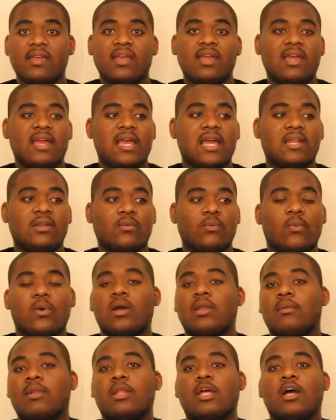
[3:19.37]
And
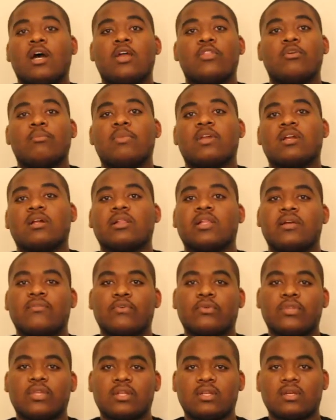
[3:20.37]
what other bigger
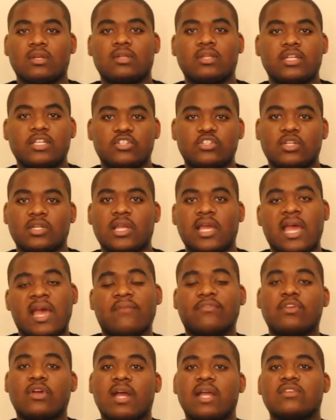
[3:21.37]
level than a collegiate
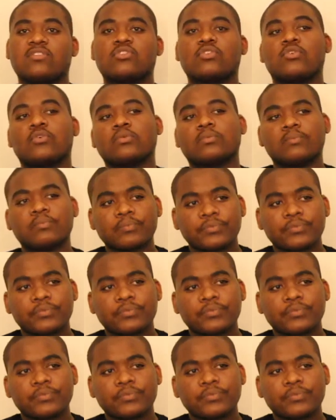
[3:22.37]
after high school?